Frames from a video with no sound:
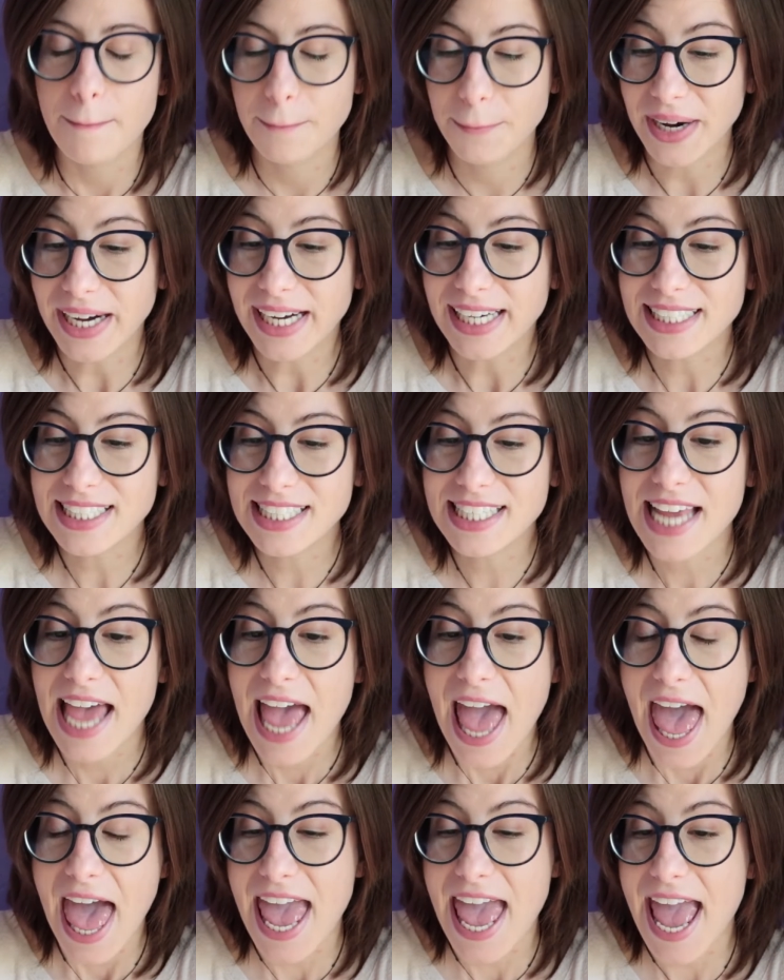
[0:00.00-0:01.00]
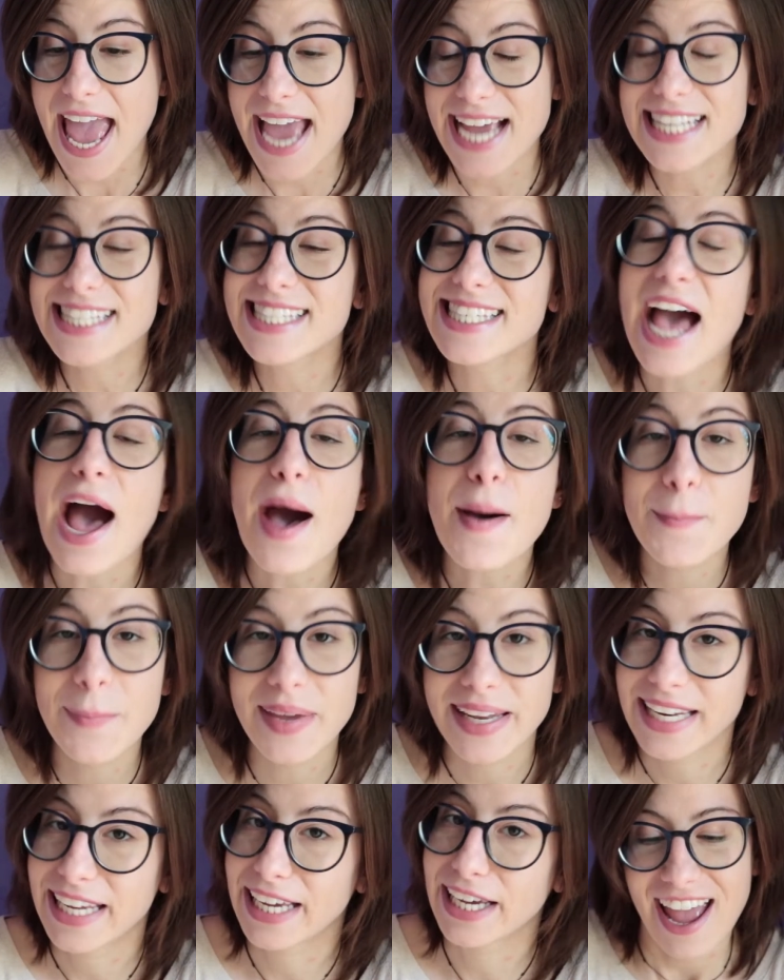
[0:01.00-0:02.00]
But it's
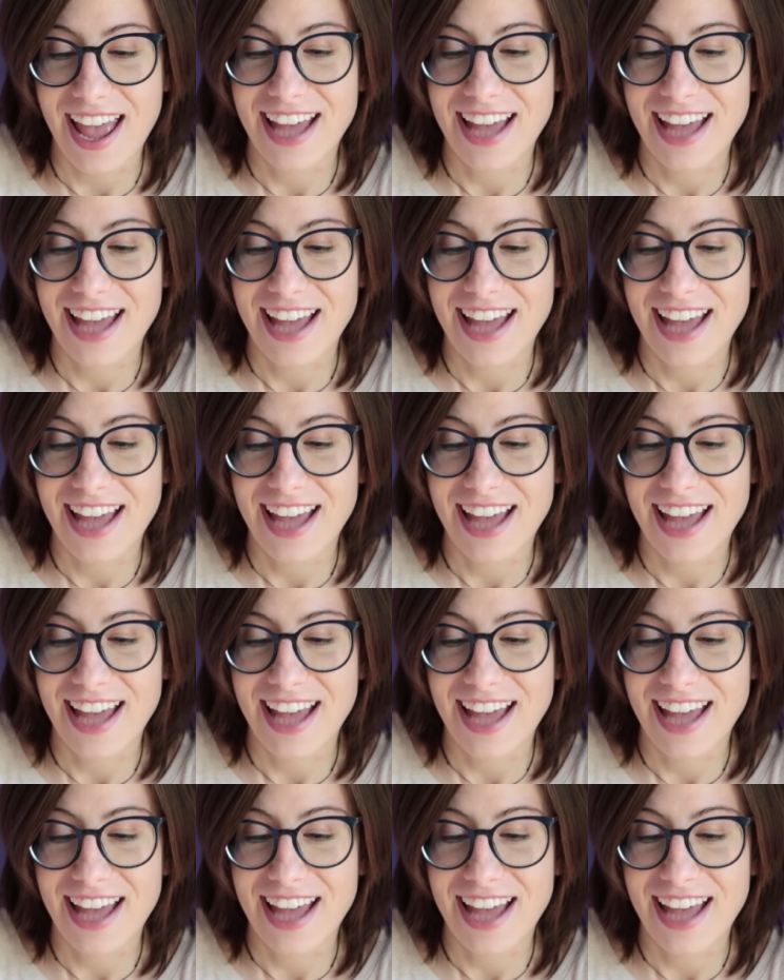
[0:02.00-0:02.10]
happening,